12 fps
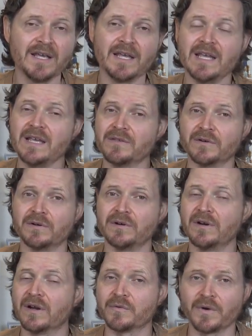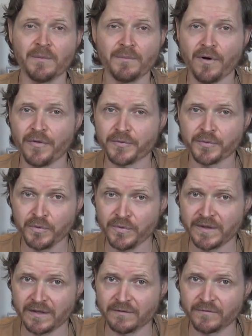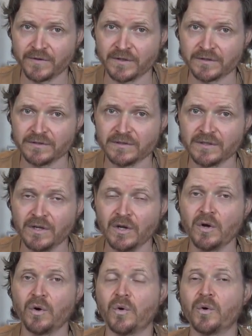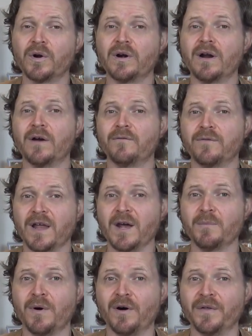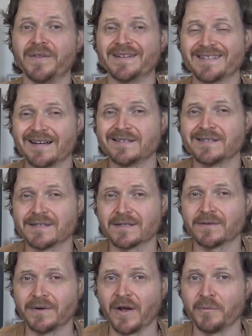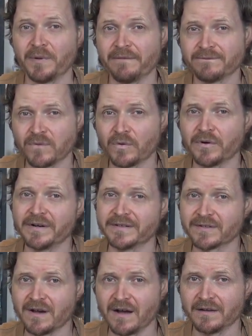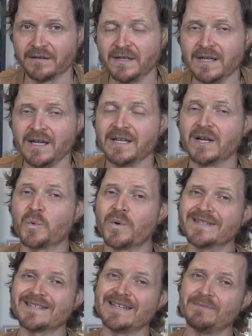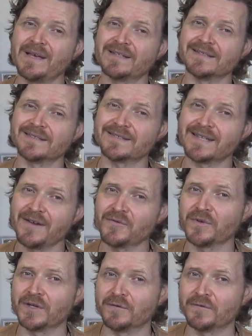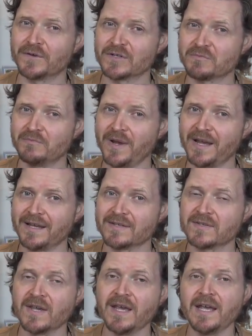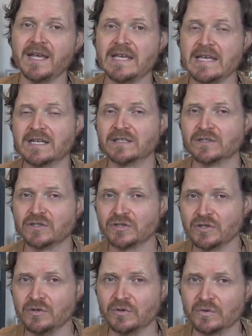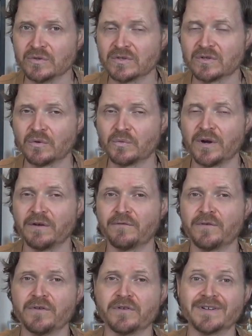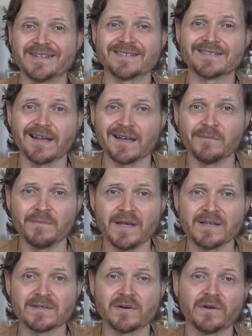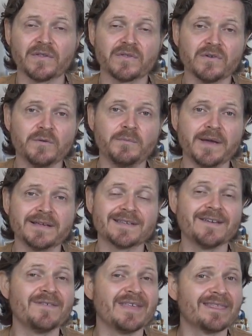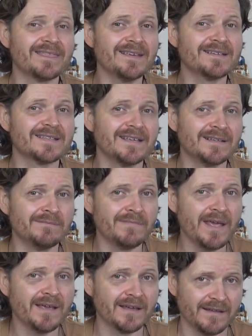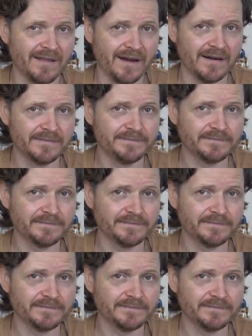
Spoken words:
either a ground ball through the infield or a fly ball that touches the ground before it's caught. Now, once he makes it safely to first base, he can choose to run further to second base or third base if he thinks he can make it there.